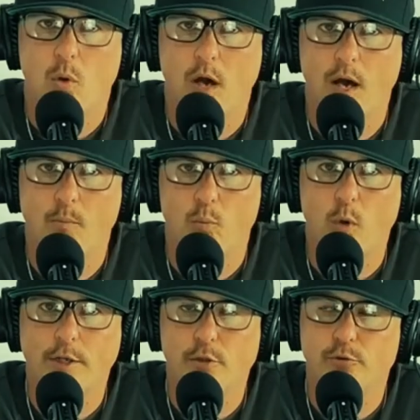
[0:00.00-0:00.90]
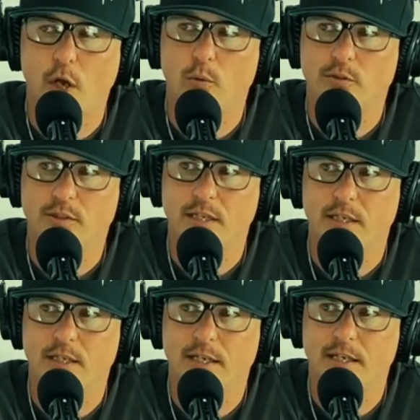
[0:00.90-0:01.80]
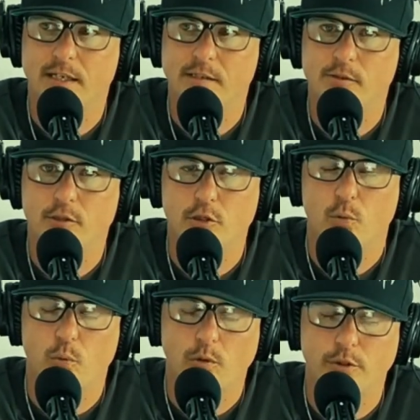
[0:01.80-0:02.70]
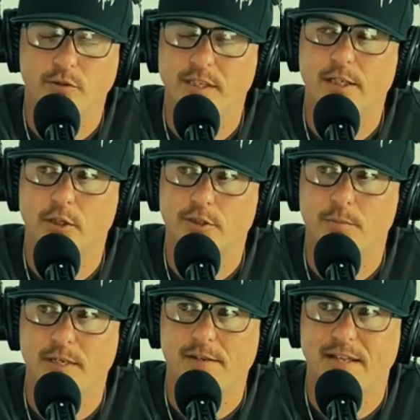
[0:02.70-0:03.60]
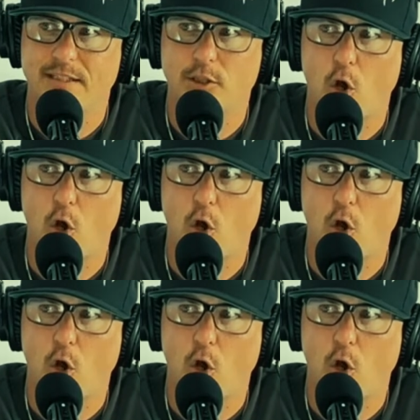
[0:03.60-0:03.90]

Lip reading: what you don't see is you see in Christian media that it's